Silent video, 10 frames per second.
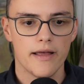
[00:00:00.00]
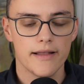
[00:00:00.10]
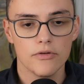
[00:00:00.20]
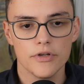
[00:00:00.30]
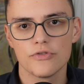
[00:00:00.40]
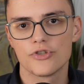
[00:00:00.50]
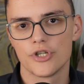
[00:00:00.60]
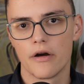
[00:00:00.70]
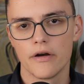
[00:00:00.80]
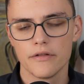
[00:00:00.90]
And I wanted to
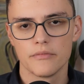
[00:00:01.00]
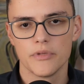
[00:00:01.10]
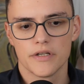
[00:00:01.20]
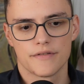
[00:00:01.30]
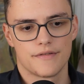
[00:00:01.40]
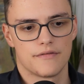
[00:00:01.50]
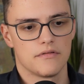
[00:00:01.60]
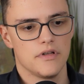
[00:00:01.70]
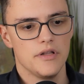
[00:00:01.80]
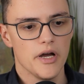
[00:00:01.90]
share it
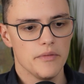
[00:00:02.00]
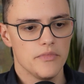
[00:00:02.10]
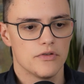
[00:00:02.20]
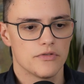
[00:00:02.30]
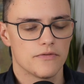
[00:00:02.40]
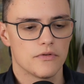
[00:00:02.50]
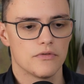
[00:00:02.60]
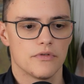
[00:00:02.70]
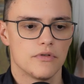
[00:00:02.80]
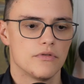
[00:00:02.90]
because it might be
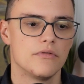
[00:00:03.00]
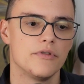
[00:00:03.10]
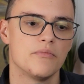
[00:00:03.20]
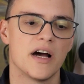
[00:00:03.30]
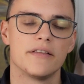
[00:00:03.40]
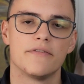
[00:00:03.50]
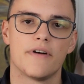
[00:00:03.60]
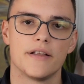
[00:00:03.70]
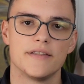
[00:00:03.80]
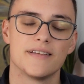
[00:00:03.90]
useful to you. You might
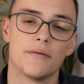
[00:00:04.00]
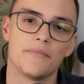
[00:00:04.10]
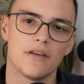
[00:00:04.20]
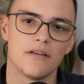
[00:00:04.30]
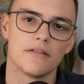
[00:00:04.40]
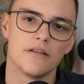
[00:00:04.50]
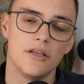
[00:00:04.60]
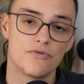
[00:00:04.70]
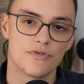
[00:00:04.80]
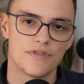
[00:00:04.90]
find something
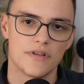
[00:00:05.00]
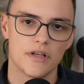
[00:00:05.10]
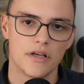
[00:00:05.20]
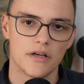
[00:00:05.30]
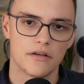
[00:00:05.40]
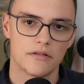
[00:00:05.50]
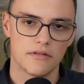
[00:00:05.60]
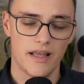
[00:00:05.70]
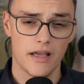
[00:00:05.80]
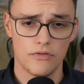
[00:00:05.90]
interesting,
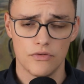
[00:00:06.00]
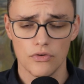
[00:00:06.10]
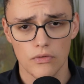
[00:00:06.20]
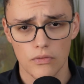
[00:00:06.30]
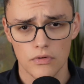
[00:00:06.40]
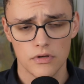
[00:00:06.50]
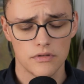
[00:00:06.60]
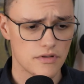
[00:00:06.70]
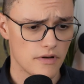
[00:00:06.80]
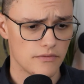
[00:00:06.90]
like a tool,
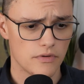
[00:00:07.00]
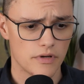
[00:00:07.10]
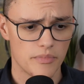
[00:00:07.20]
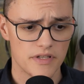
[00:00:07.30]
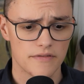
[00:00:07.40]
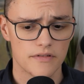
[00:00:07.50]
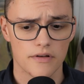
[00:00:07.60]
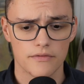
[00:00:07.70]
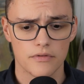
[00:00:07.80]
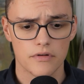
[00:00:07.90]
software, a piece of
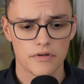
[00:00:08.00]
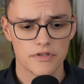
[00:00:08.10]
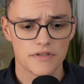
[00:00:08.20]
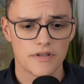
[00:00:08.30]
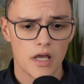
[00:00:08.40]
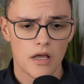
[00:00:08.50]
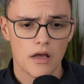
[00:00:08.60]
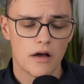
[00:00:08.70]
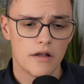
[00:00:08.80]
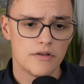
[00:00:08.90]
software, or just
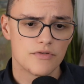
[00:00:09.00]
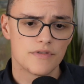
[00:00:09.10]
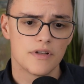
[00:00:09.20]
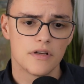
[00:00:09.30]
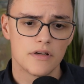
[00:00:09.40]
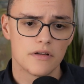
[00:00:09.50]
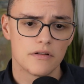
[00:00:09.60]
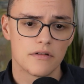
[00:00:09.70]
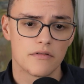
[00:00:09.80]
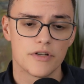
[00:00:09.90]
an interesting
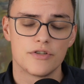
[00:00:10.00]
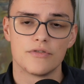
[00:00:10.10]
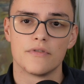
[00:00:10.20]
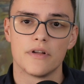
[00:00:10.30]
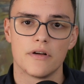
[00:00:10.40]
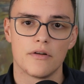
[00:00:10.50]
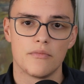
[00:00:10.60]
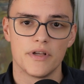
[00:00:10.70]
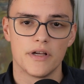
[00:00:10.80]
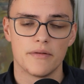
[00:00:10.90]
rationale
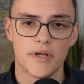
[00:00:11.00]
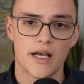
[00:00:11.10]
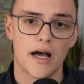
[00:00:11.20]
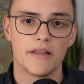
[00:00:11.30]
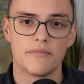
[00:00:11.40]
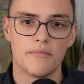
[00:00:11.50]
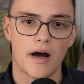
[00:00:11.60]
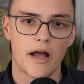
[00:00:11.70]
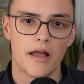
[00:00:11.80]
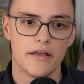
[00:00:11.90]
behind
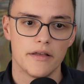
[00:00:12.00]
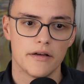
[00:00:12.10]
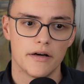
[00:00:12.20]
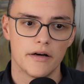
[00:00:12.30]
my